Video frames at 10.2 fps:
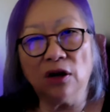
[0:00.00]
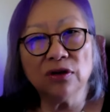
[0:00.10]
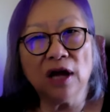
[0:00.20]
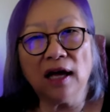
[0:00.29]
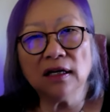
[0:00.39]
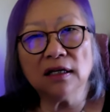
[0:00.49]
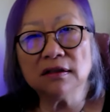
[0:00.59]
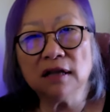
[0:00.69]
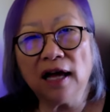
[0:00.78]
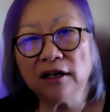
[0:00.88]
know,
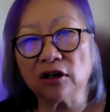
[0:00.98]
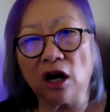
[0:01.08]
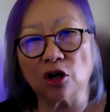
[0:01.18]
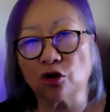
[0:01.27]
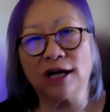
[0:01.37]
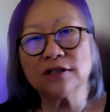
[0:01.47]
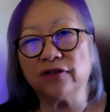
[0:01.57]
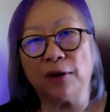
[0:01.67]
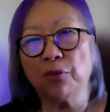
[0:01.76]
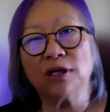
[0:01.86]
not
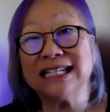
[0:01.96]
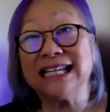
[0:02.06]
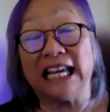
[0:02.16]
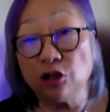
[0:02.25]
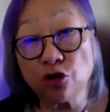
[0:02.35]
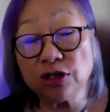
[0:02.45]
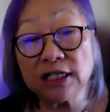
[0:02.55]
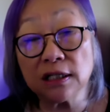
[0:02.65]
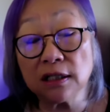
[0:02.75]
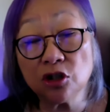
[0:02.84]
aggressive. I wasn't
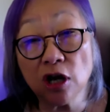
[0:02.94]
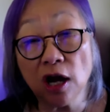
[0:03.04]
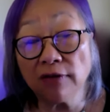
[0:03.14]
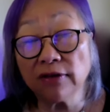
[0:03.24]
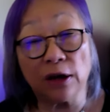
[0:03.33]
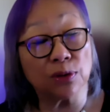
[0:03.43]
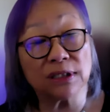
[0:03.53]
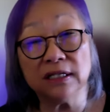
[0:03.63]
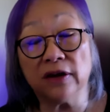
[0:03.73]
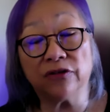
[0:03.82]
interested in John. That
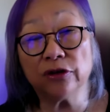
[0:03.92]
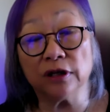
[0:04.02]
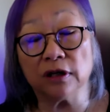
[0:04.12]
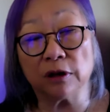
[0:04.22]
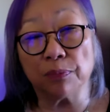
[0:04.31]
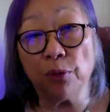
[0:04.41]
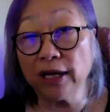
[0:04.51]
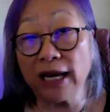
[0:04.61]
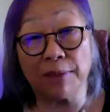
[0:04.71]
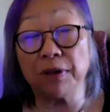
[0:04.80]
was never the
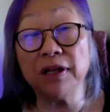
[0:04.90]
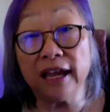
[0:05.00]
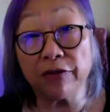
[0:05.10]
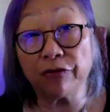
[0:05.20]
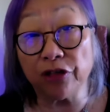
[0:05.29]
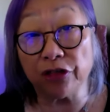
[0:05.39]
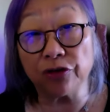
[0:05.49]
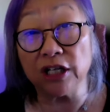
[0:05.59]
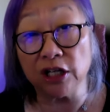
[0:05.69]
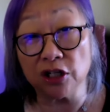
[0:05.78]
point. I'd been there for
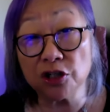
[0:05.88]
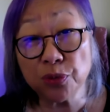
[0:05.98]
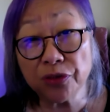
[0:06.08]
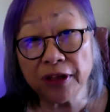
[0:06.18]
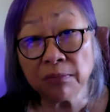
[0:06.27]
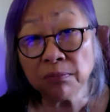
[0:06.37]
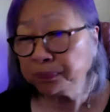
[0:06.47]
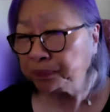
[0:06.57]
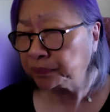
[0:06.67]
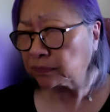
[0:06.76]
3 years with them.
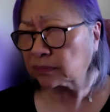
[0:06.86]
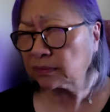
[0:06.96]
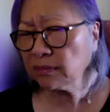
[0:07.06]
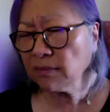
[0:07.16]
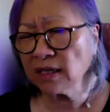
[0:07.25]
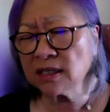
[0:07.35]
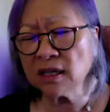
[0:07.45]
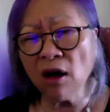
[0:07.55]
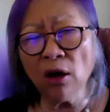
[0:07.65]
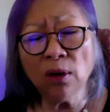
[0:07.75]

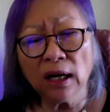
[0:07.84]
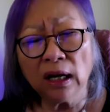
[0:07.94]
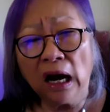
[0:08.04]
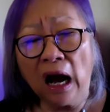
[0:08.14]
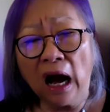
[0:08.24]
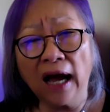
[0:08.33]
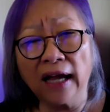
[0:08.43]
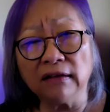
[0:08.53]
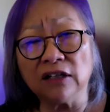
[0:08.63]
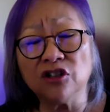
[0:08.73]
So
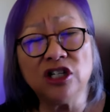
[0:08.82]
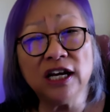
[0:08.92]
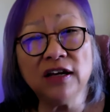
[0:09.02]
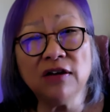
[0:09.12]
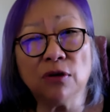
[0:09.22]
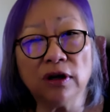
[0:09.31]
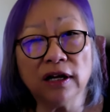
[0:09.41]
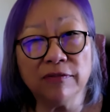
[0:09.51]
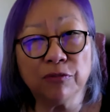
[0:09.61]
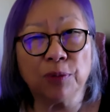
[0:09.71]

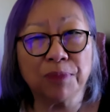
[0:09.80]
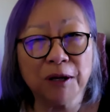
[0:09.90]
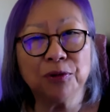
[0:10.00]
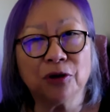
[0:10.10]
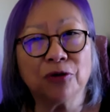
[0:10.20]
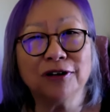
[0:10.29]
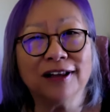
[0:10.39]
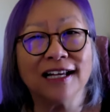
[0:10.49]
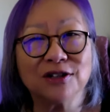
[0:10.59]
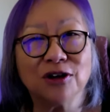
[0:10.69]
what people don't
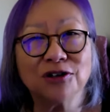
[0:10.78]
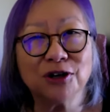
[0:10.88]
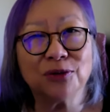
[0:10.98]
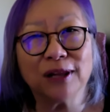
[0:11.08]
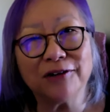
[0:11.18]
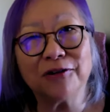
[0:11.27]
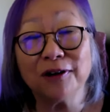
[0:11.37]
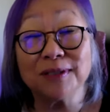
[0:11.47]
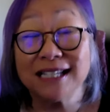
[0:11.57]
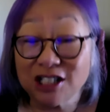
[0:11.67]
realize also later
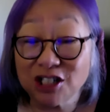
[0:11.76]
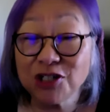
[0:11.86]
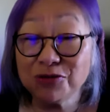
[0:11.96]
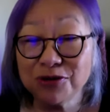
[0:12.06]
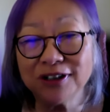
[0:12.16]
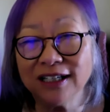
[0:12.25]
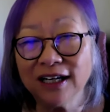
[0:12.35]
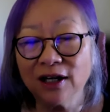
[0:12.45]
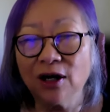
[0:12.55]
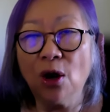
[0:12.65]
on was that she
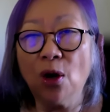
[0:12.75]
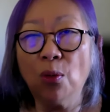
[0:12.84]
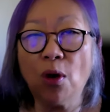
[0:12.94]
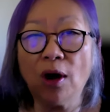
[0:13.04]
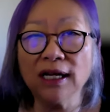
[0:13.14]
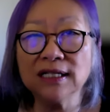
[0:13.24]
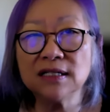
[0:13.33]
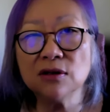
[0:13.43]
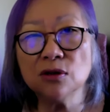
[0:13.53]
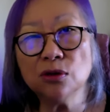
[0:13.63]
really wanted
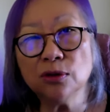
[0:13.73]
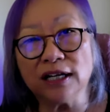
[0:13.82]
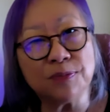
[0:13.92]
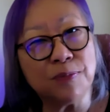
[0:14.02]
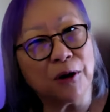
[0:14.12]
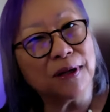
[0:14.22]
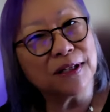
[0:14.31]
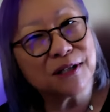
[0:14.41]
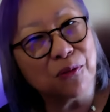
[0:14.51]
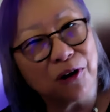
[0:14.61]
to
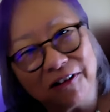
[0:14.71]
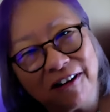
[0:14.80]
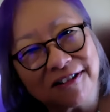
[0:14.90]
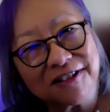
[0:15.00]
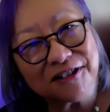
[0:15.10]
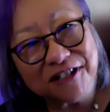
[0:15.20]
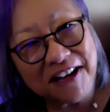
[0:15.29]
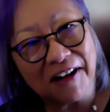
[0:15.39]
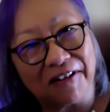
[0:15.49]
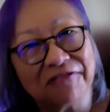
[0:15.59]
experiment somewhere else
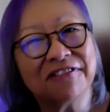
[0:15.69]
herself.